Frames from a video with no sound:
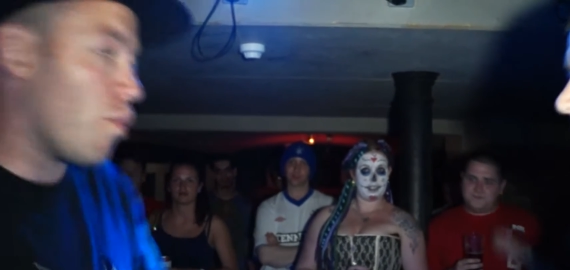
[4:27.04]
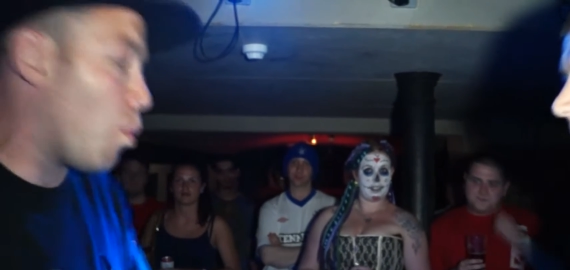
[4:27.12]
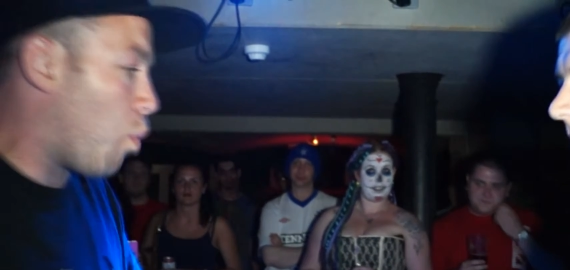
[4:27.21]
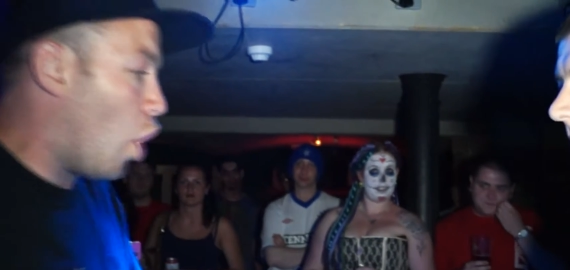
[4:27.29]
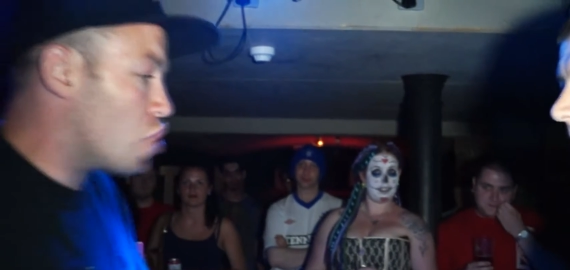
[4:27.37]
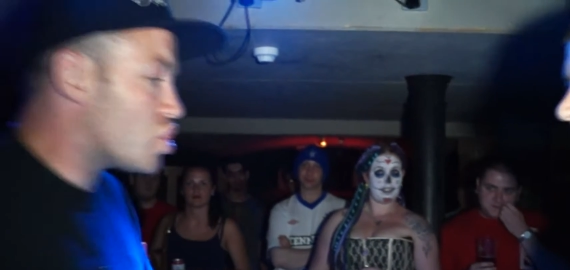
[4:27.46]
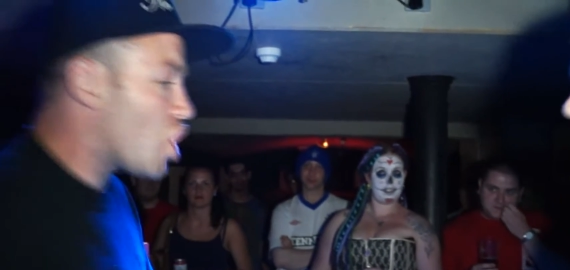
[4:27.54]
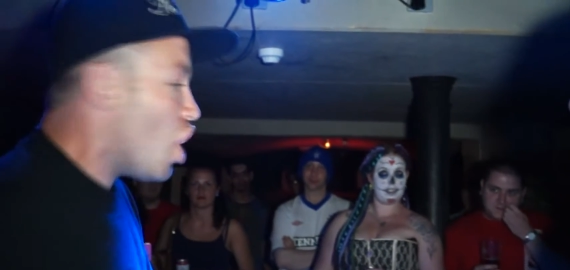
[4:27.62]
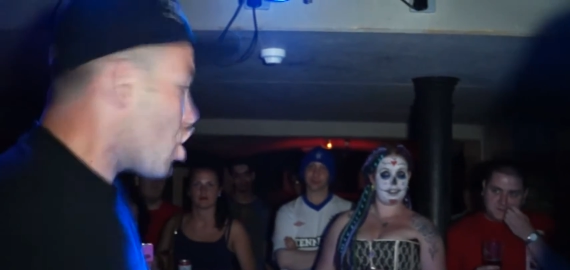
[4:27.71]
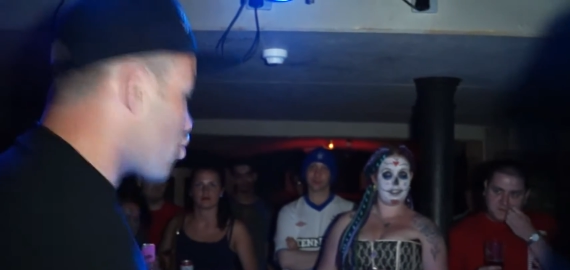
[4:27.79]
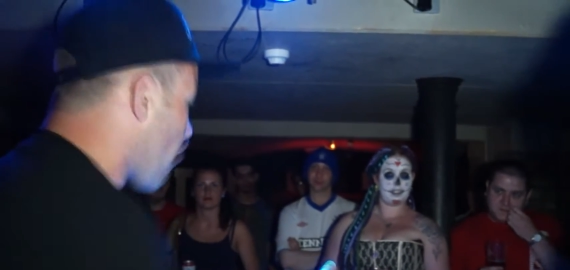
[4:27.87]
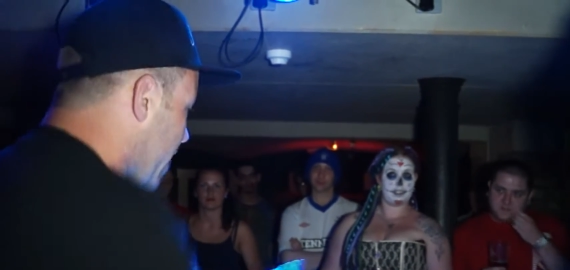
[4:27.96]
Speaker 1: the ones,
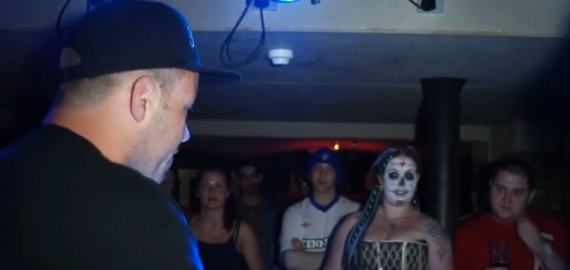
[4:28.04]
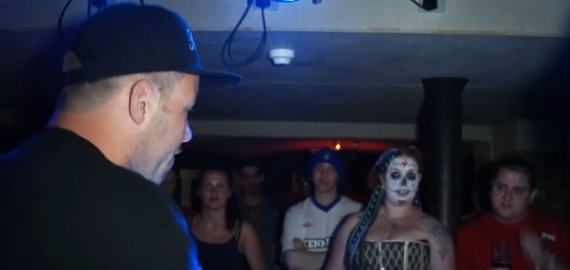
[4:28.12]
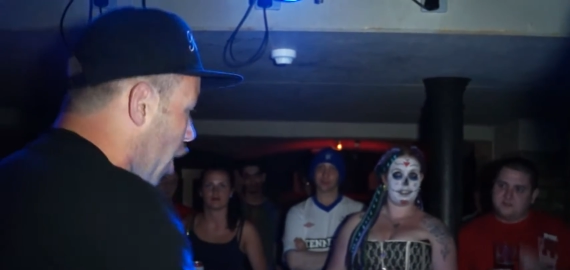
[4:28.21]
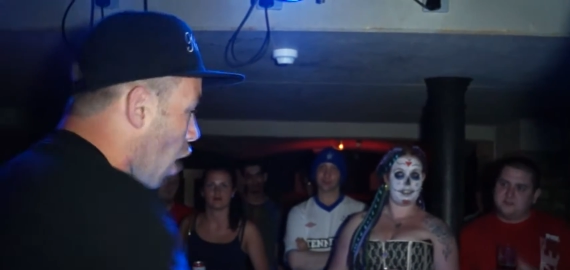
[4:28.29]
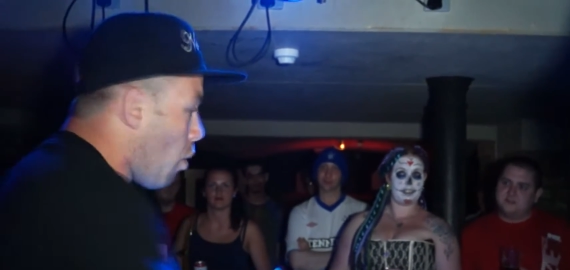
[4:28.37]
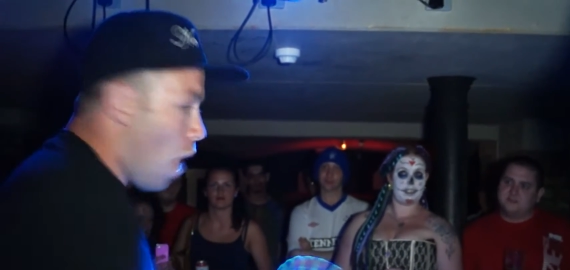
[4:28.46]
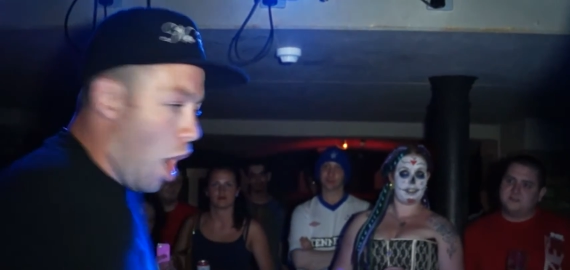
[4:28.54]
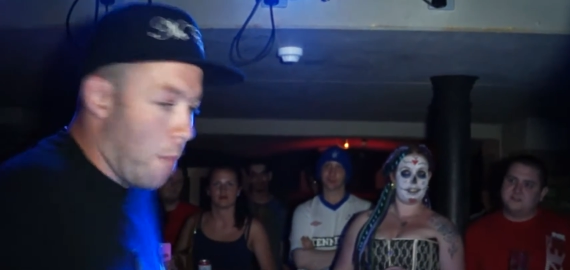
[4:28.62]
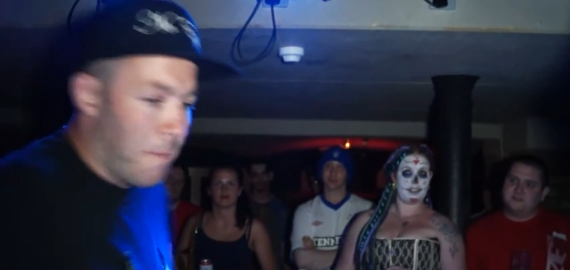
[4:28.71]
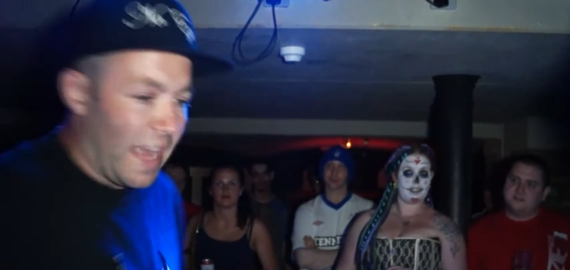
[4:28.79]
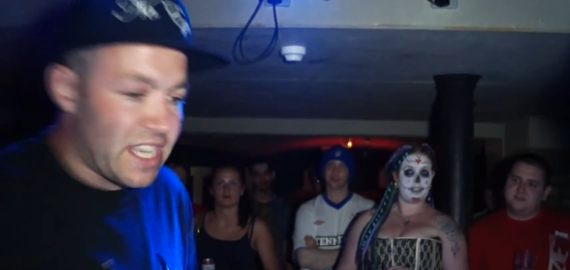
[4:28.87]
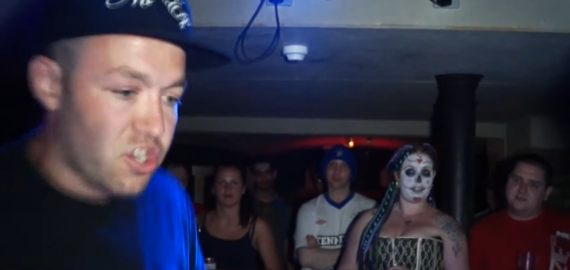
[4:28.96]
great flow,
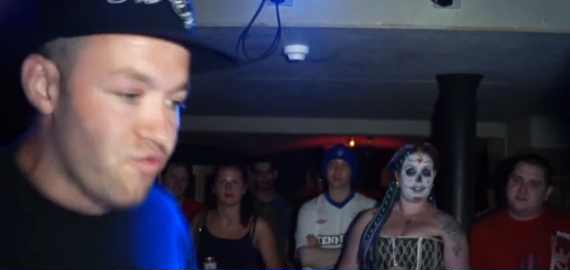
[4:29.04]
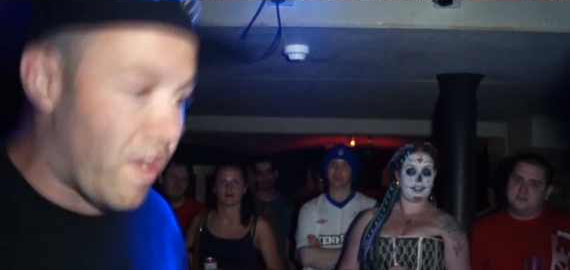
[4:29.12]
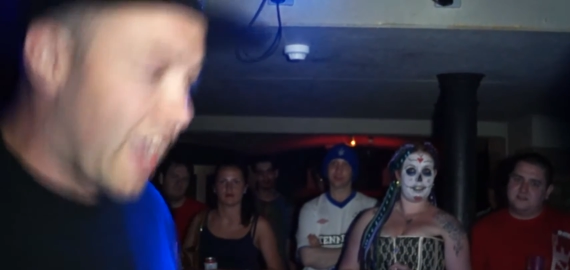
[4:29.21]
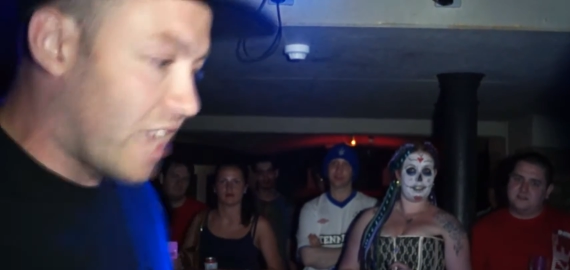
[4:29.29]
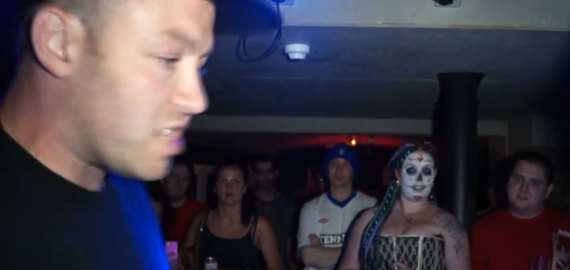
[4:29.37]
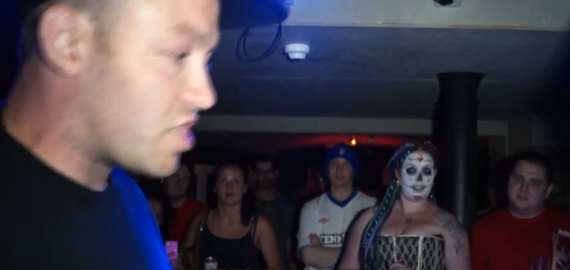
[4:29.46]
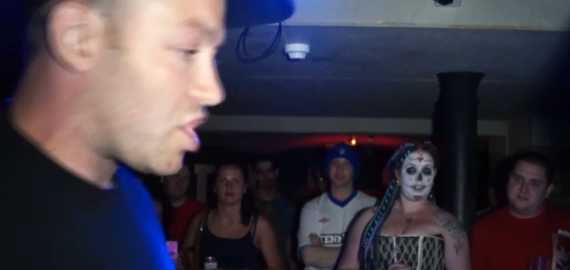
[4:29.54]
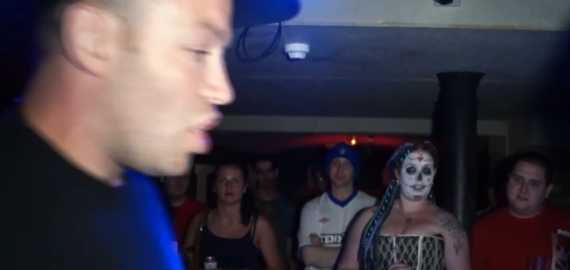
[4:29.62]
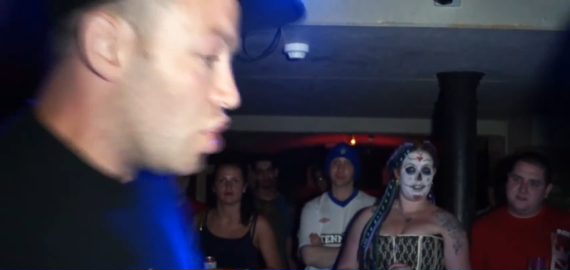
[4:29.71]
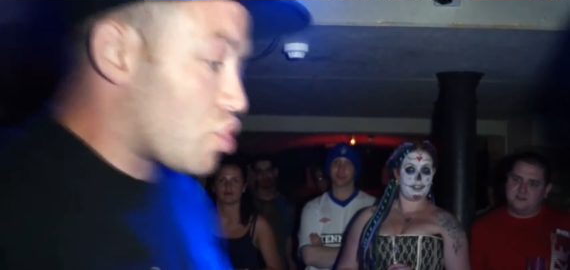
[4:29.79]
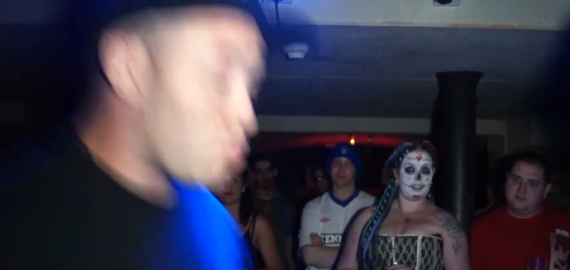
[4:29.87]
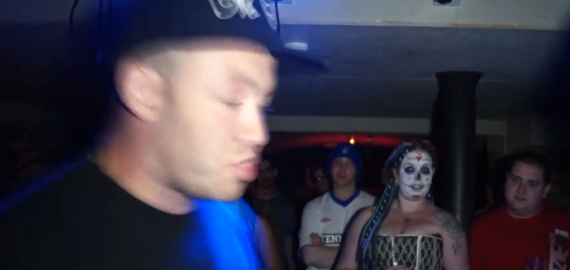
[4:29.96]
amazing writtens. So